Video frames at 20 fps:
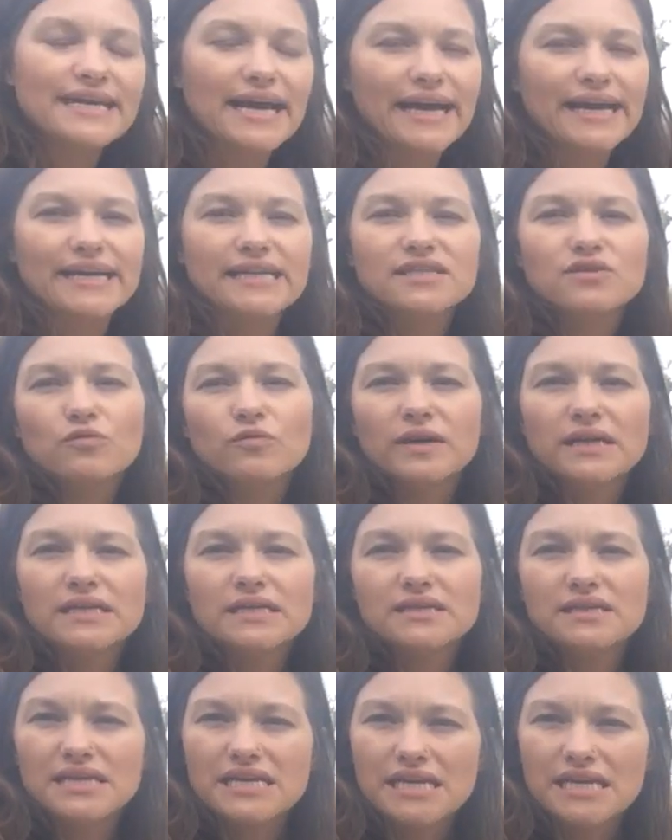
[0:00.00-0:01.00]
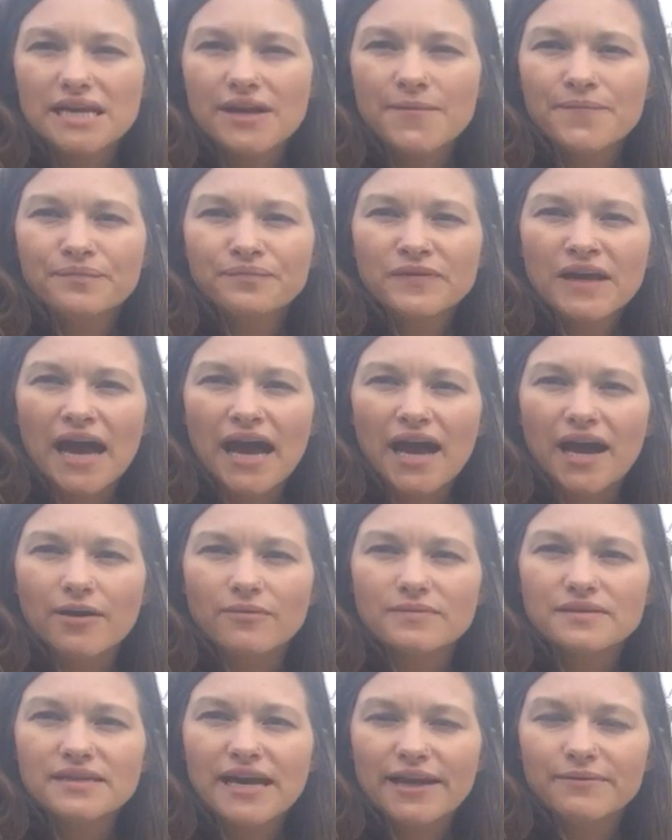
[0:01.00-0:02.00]
Signs was the
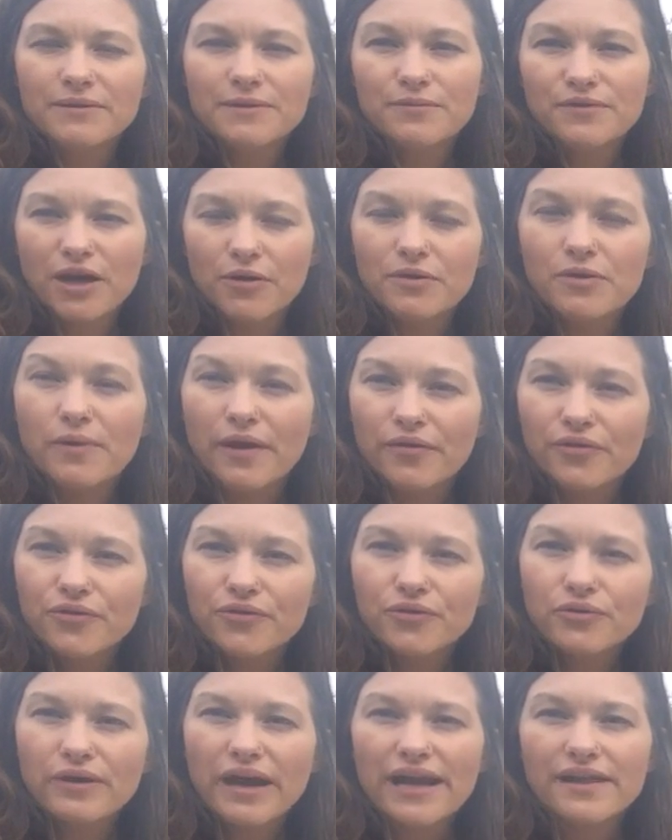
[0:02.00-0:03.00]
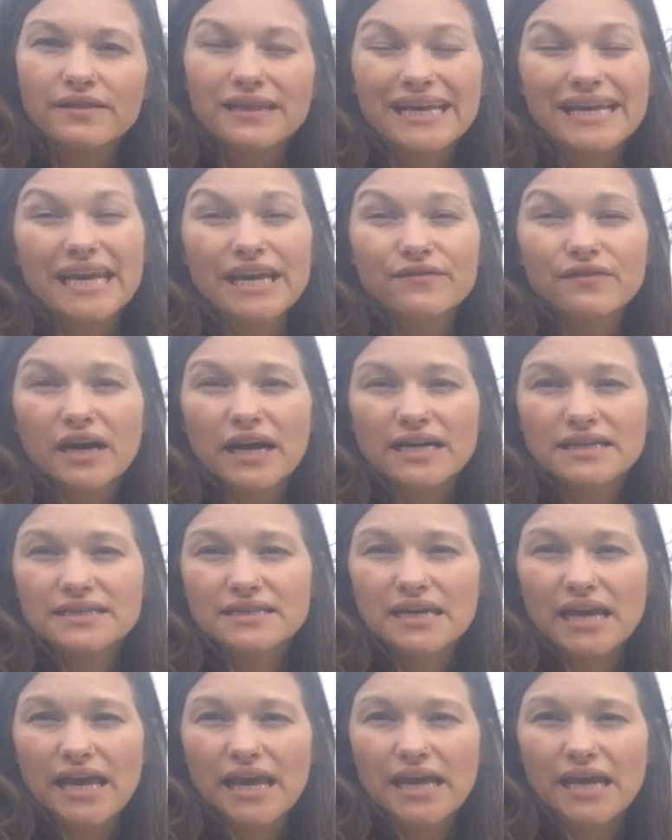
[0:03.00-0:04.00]
sign people that we went through, and they gave
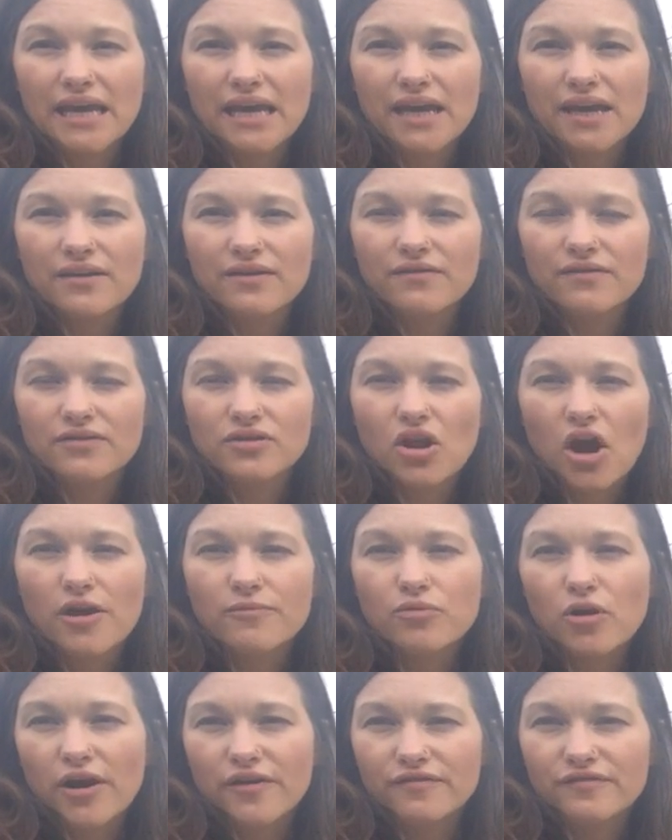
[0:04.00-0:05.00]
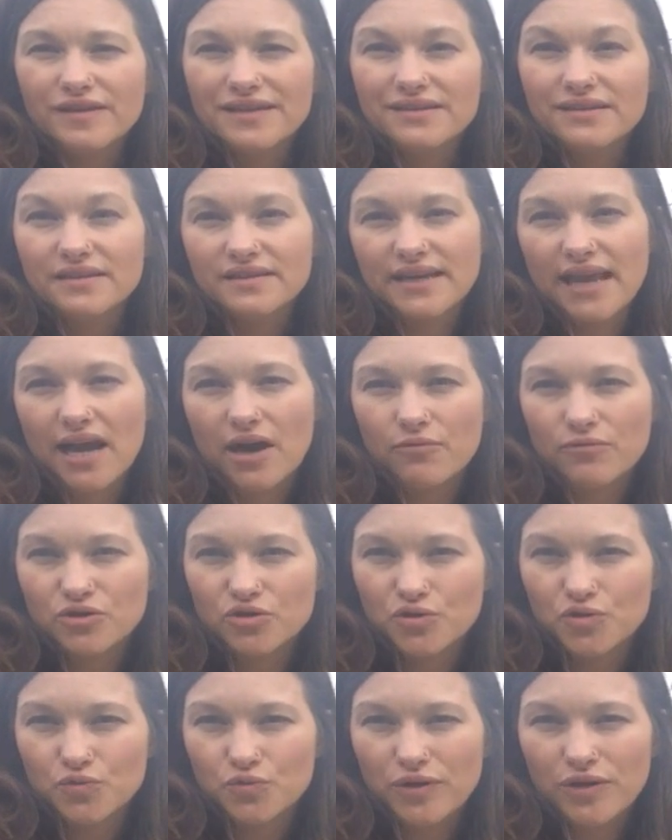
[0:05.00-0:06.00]
us a nonprofit discount,
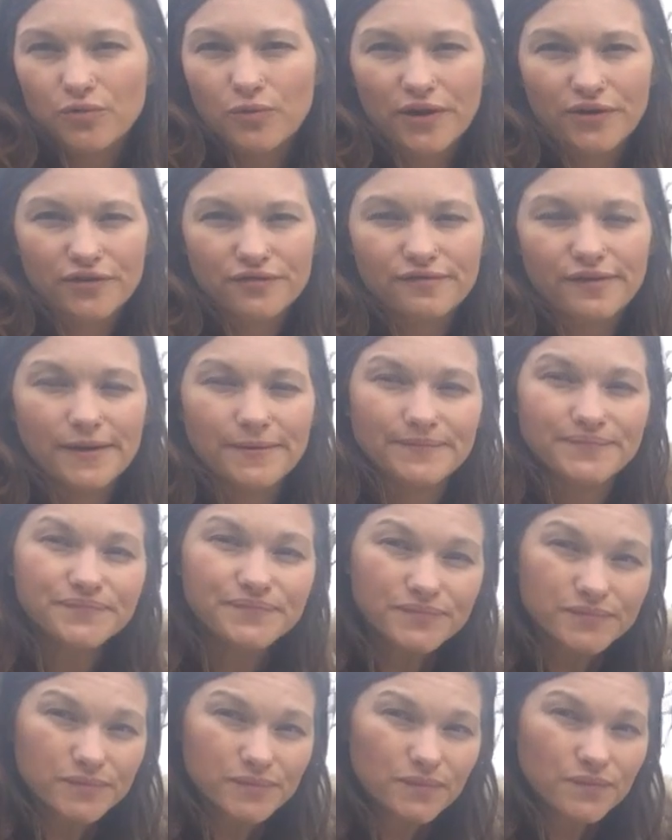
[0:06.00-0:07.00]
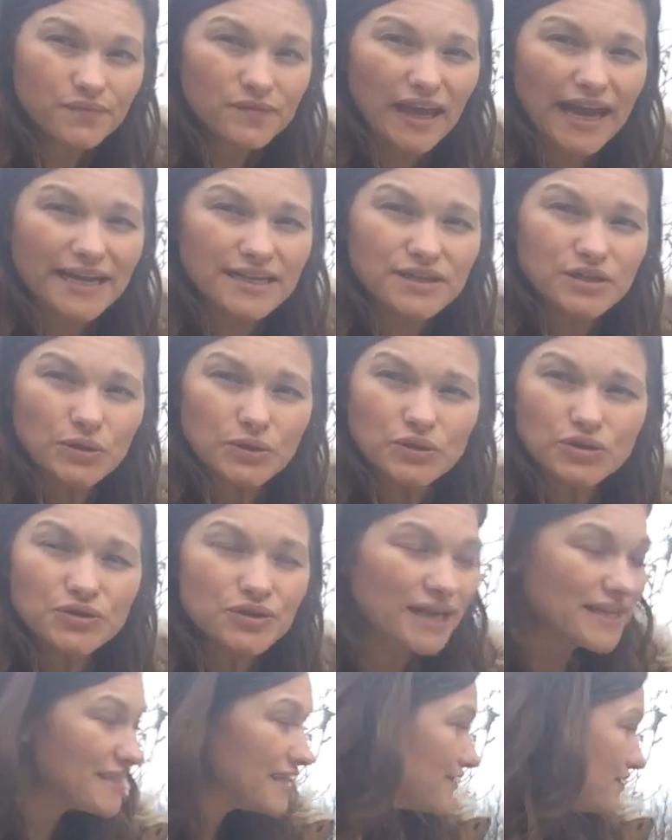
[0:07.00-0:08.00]
which was really wonderful. And so in
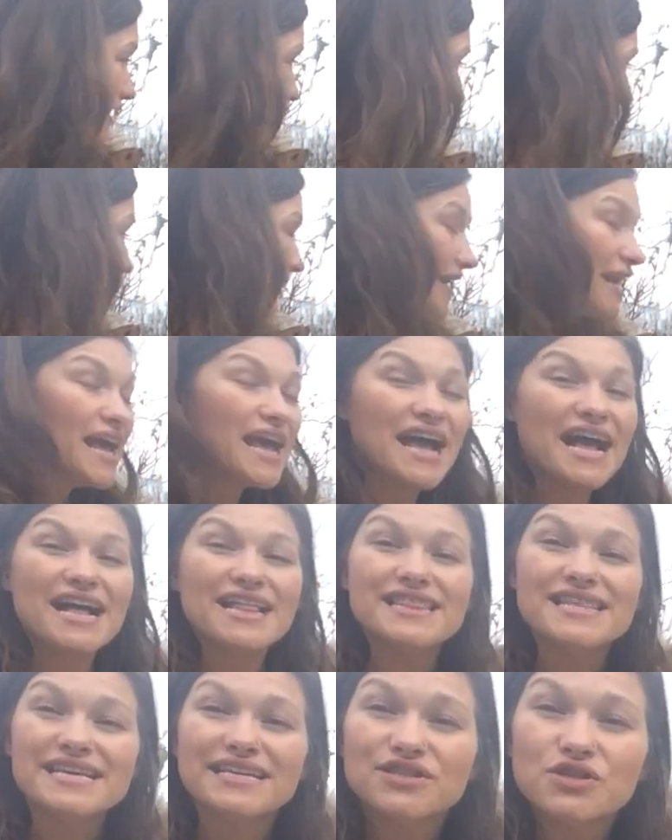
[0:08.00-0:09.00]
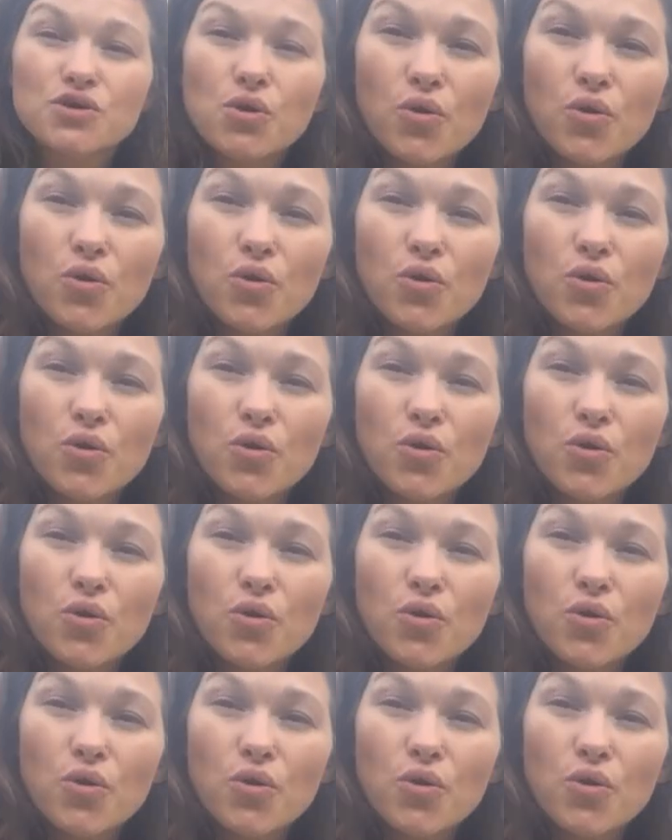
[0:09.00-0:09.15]
2017 we made these